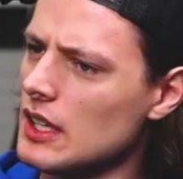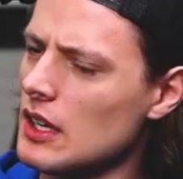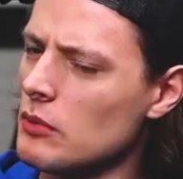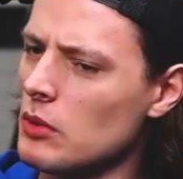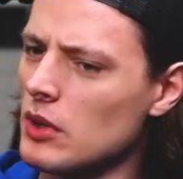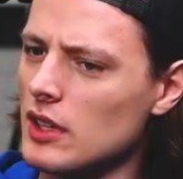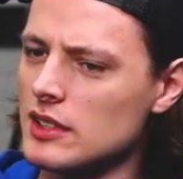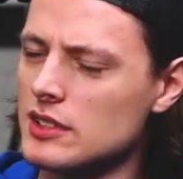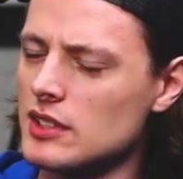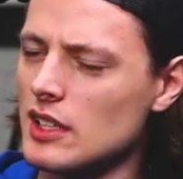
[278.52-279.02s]
Yeah,
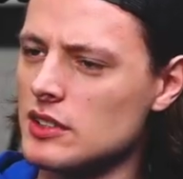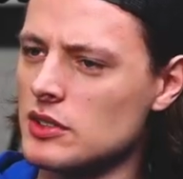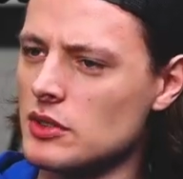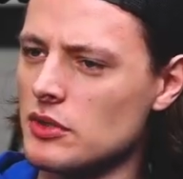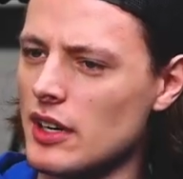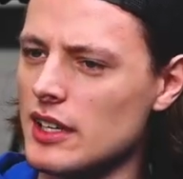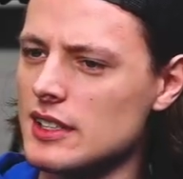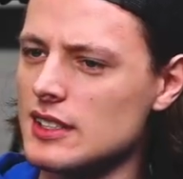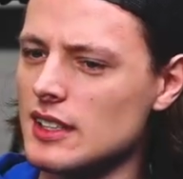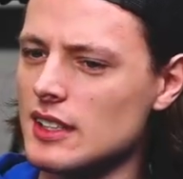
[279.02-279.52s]
well, it's
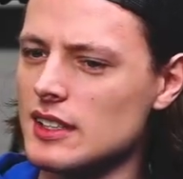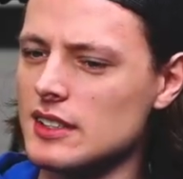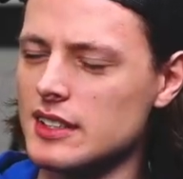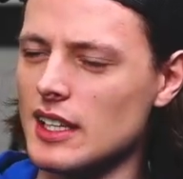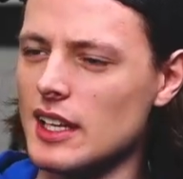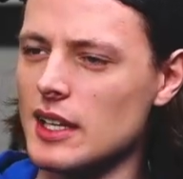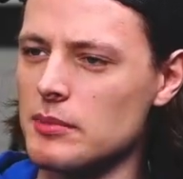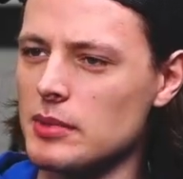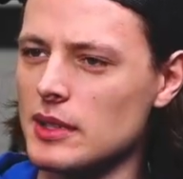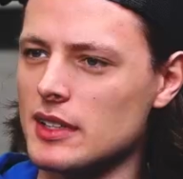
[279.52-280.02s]
crazy that you
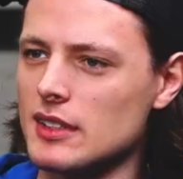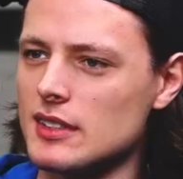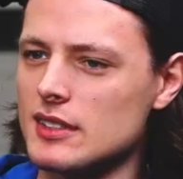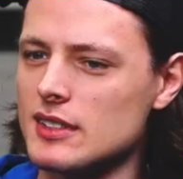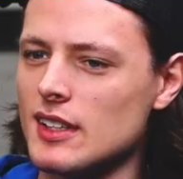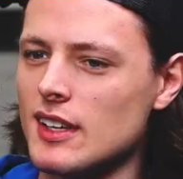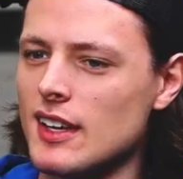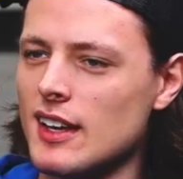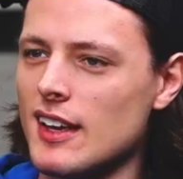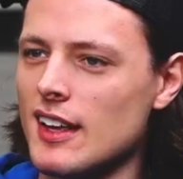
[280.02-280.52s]
say that,
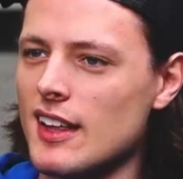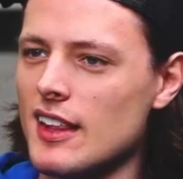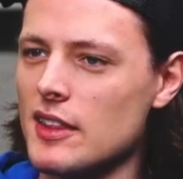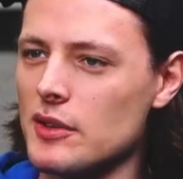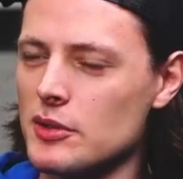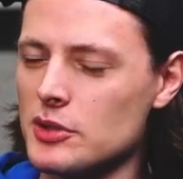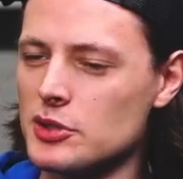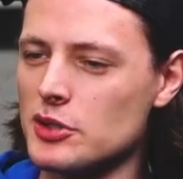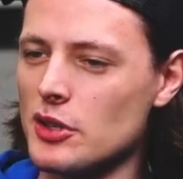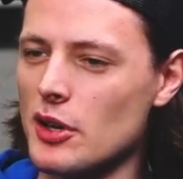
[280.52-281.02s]
because
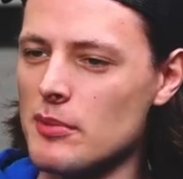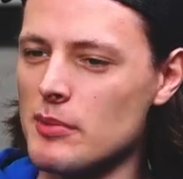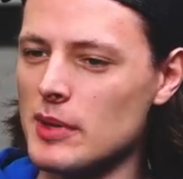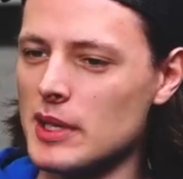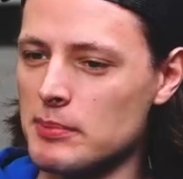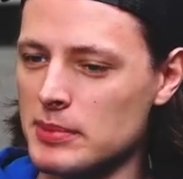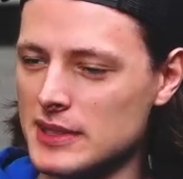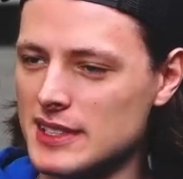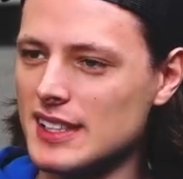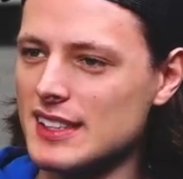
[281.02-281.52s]
there are so
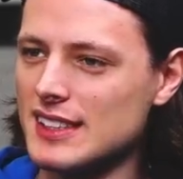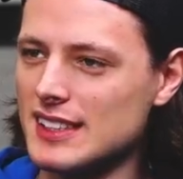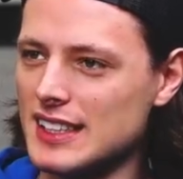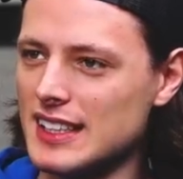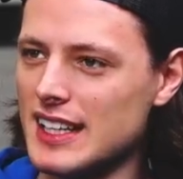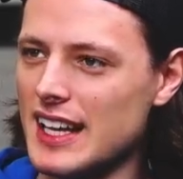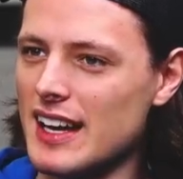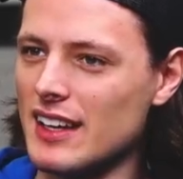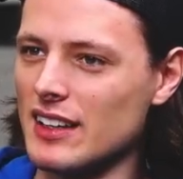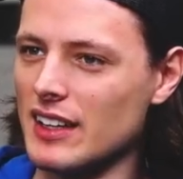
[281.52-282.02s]
many, particularly
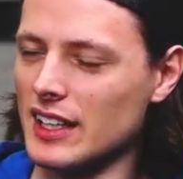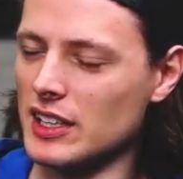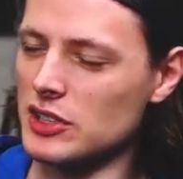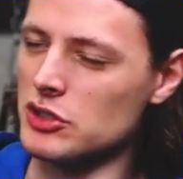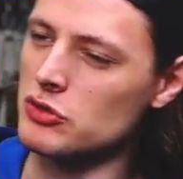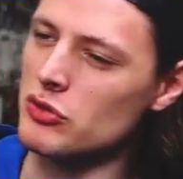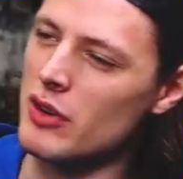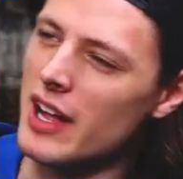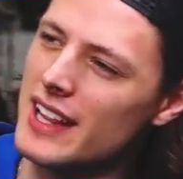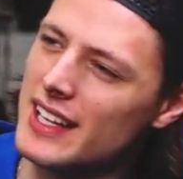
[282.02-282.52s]
now, like
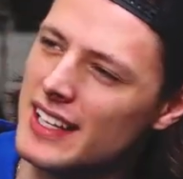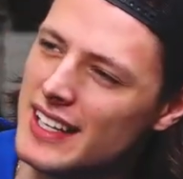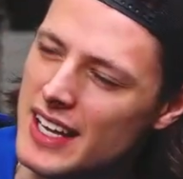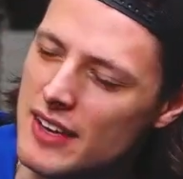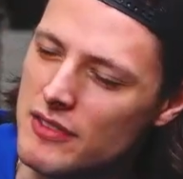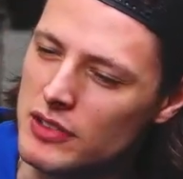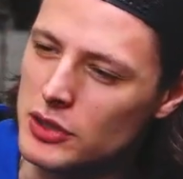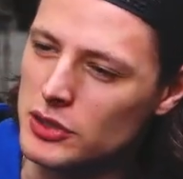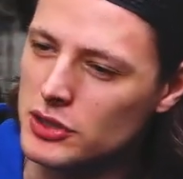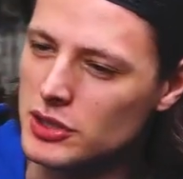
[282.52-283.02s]
Australia
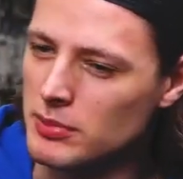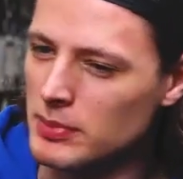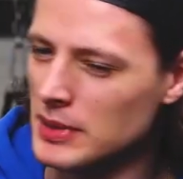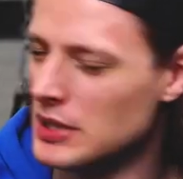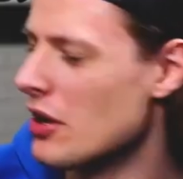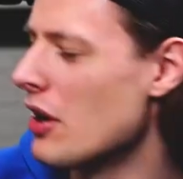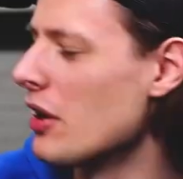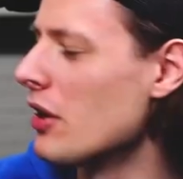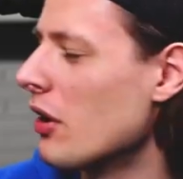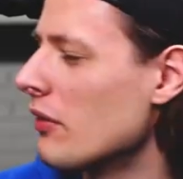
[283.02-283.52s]
never used to be
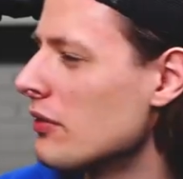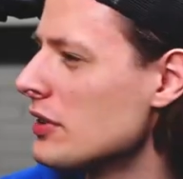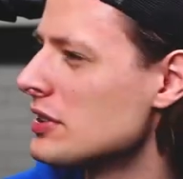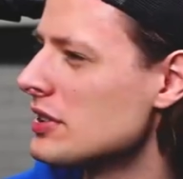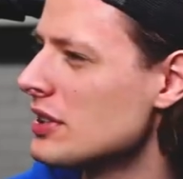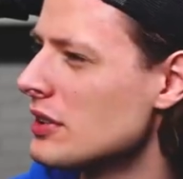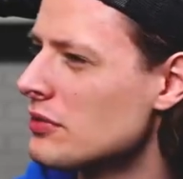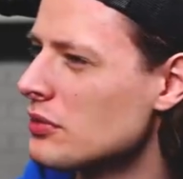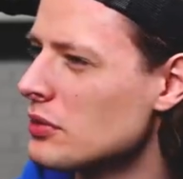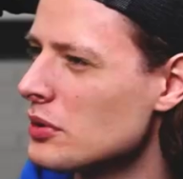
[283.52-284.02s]
known,
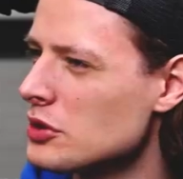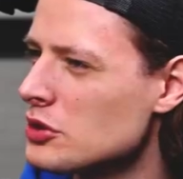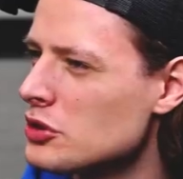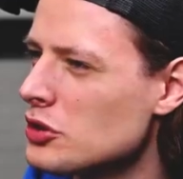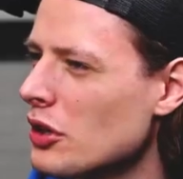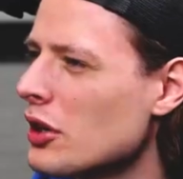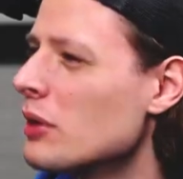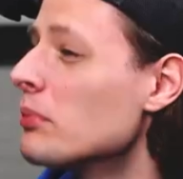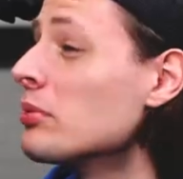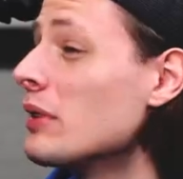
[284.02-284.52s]
obviously, for its
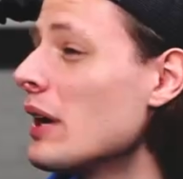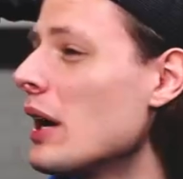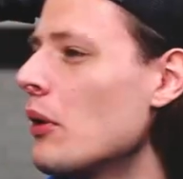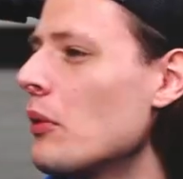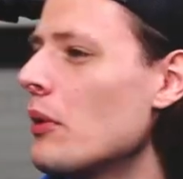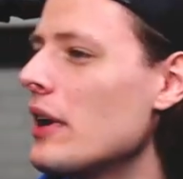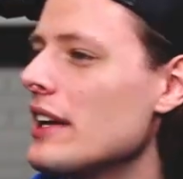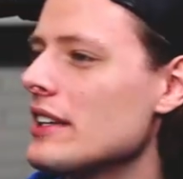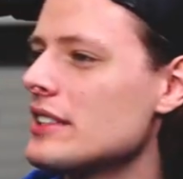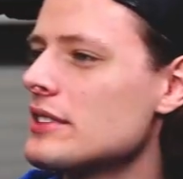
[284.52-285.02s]
soccer
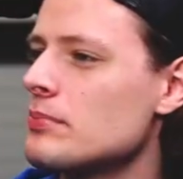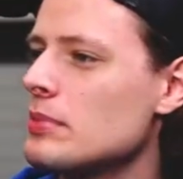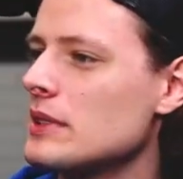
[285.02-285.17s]
prowess,